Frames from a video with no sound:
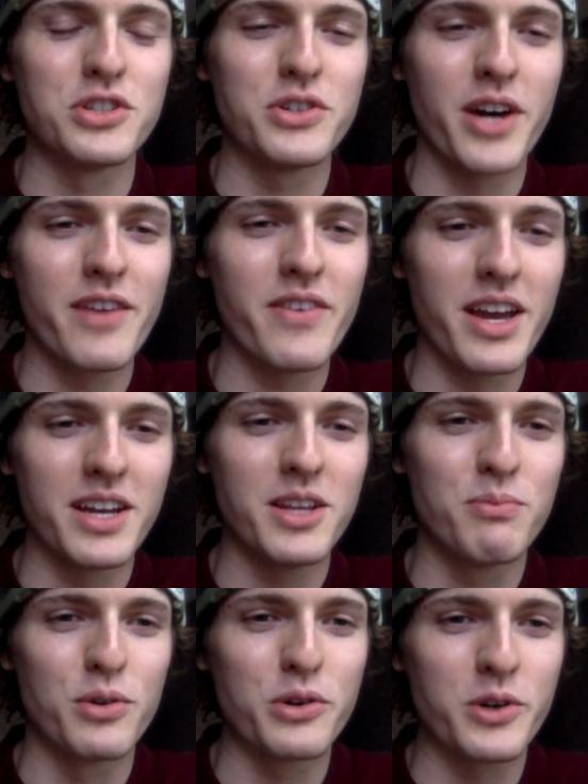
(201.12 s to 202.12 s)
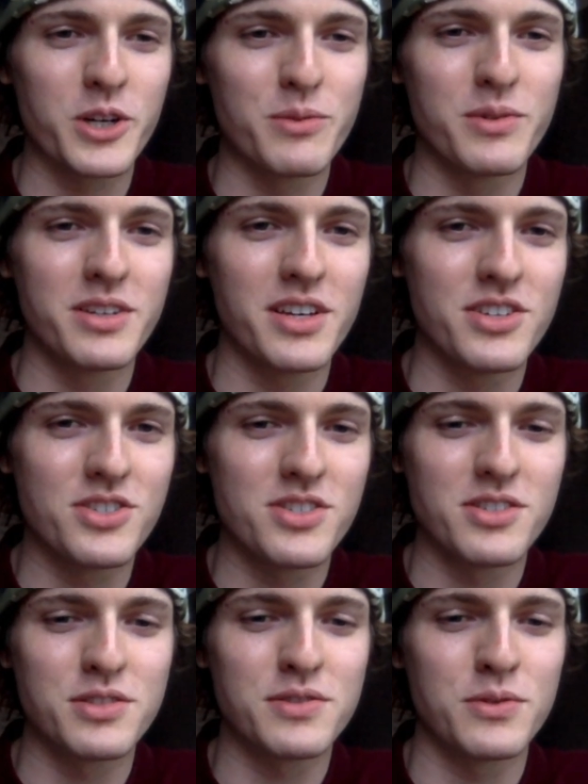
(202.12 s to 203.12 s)
do you have any book
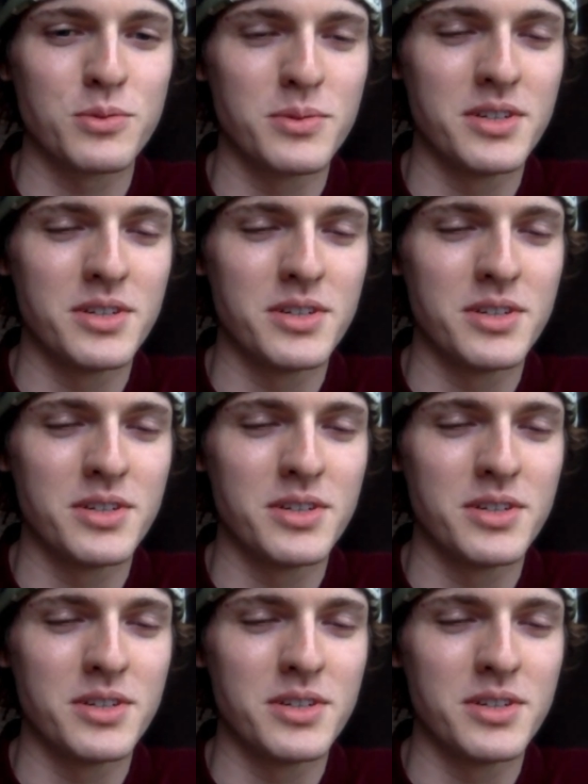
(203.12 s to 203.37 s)
recommendations for